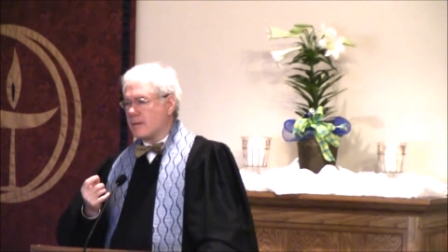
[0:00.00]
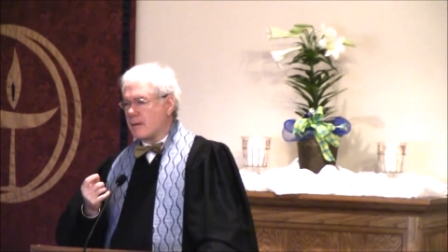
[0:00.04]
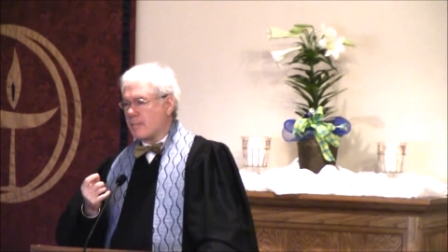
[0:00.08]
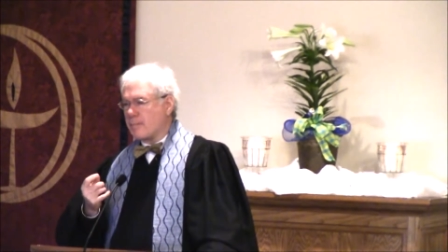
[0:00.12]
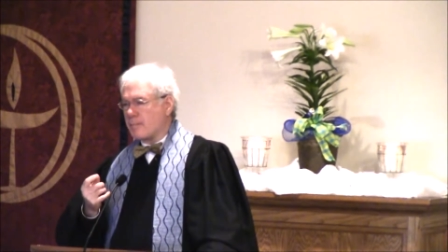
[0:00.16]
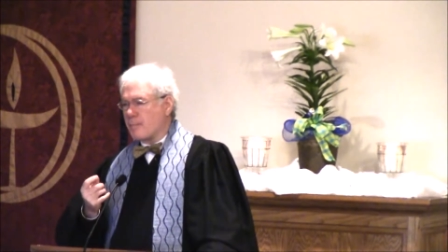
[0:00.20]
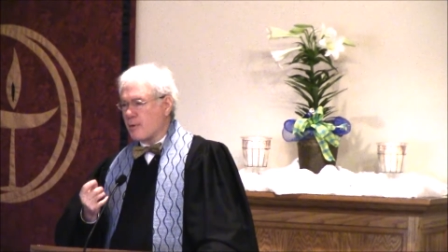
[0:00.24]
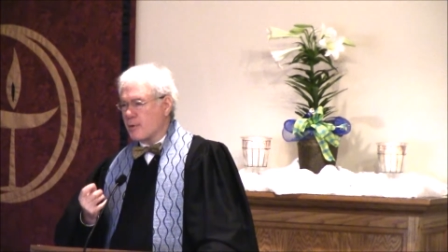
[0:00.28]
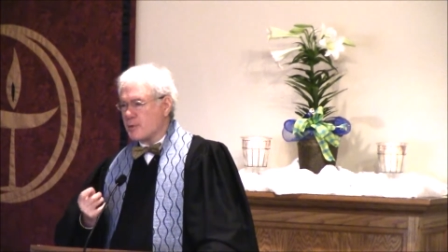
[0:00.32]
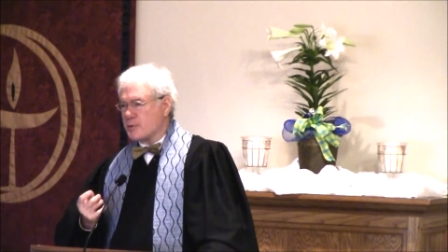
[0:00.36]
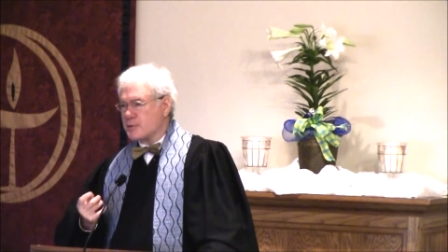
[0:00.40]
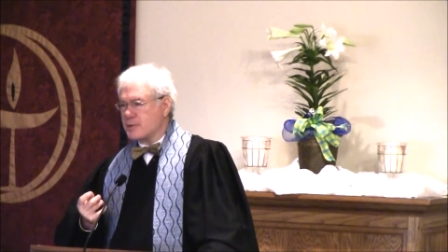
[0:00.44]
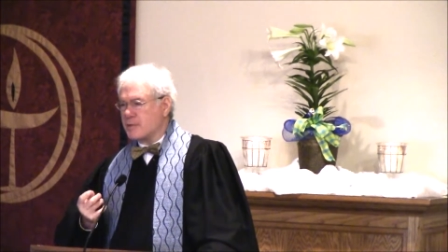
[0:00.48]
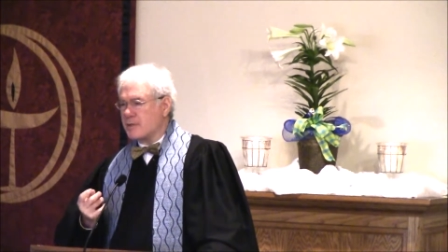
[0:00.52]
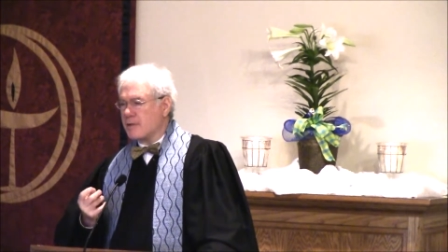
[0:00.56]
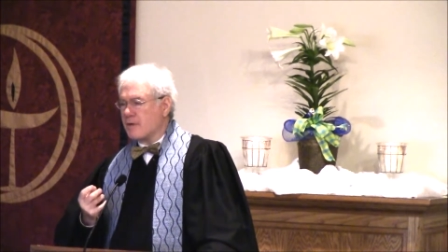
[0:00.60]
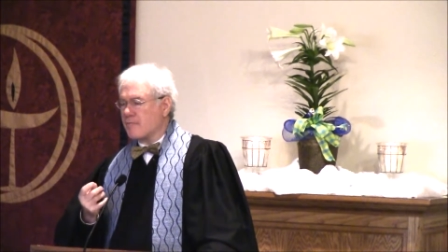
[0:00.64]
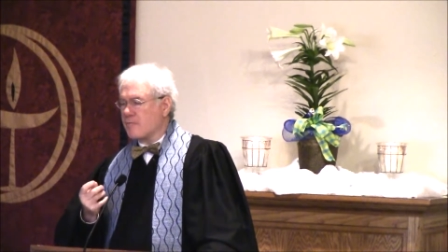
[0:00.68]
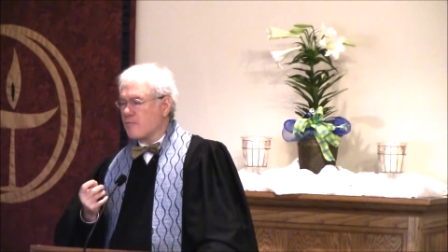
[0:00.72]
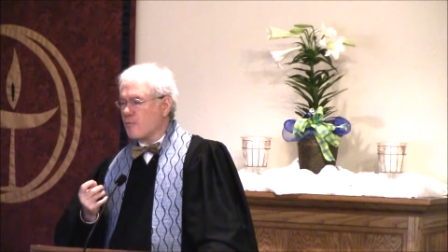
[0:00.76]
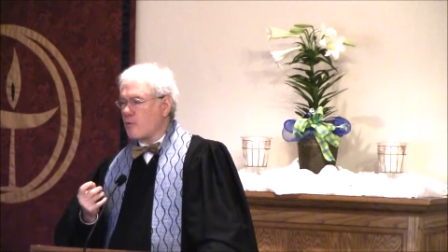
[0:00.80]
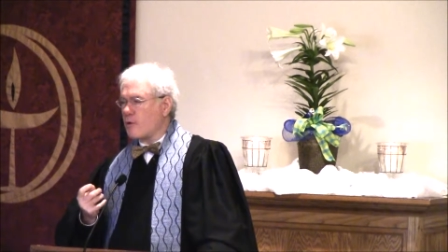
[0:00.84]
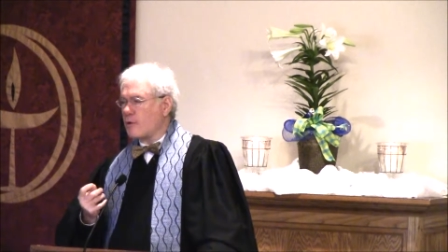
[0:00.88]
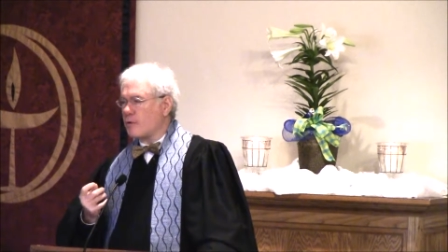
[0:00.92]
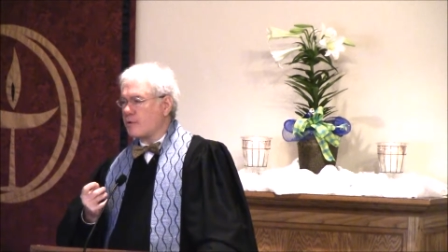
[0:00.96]
a person
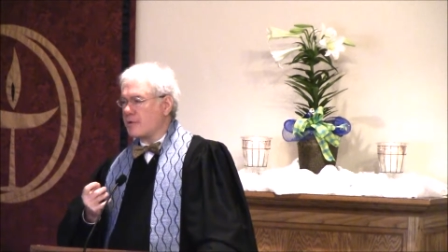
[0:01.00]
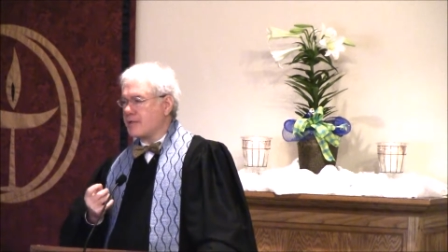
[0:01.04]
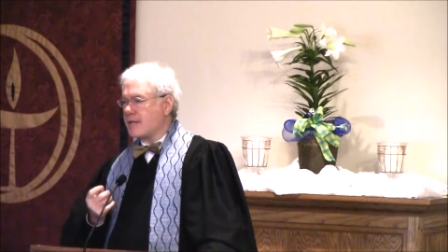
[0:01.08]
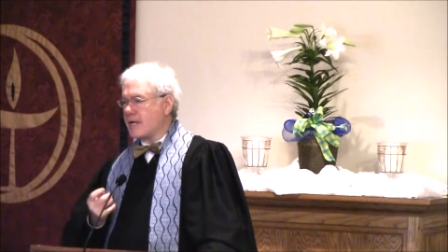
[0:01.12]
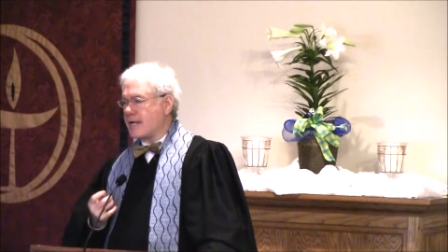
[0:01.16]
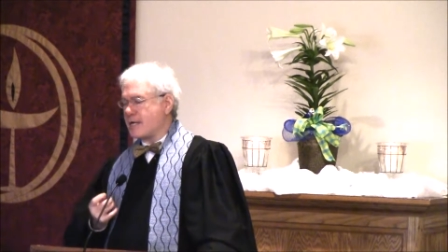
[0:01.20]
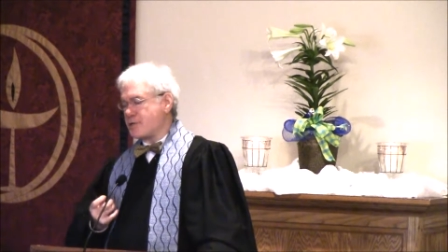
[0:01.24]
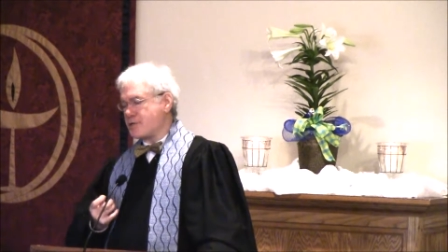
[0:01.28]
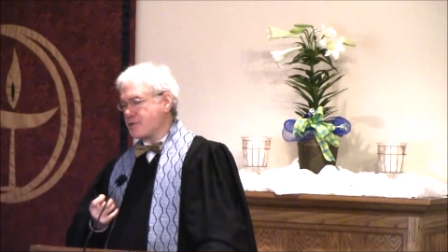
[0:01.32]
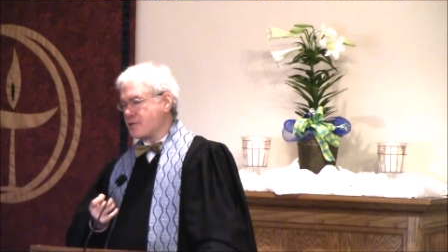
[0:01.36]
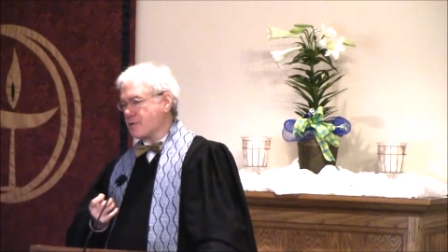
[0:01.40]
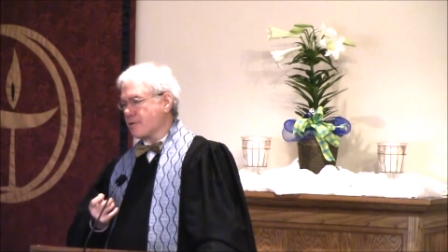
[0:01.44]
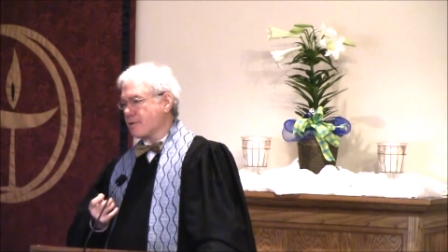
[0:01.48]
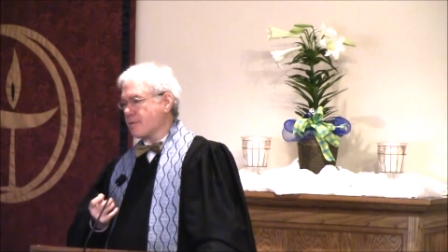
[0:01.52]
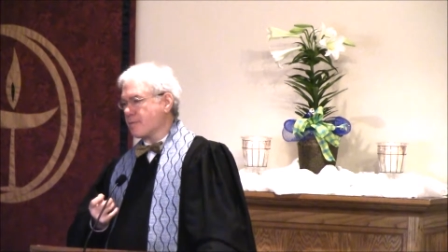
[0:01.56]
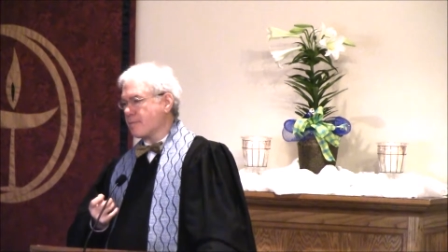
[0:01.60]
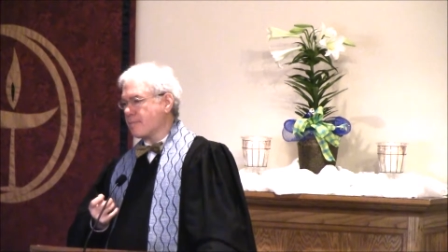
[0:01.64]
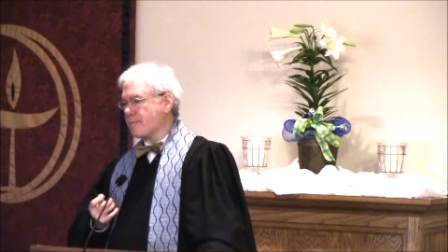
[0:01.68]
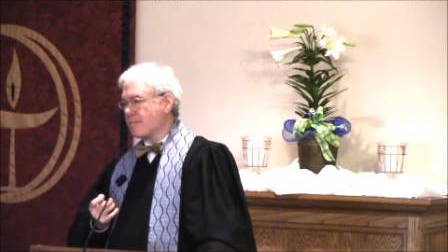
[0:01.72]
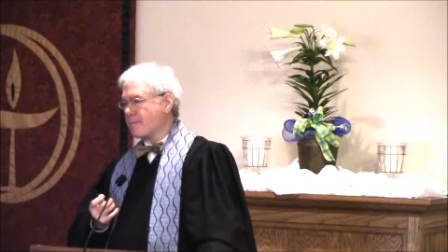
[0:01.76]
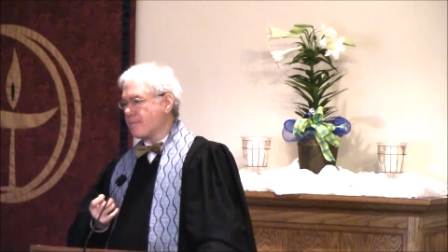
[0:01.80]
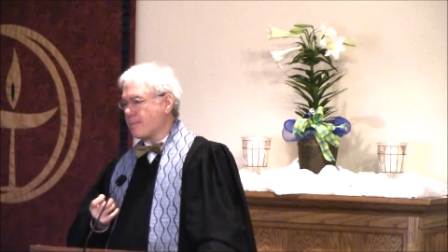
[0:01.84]
of royal nature,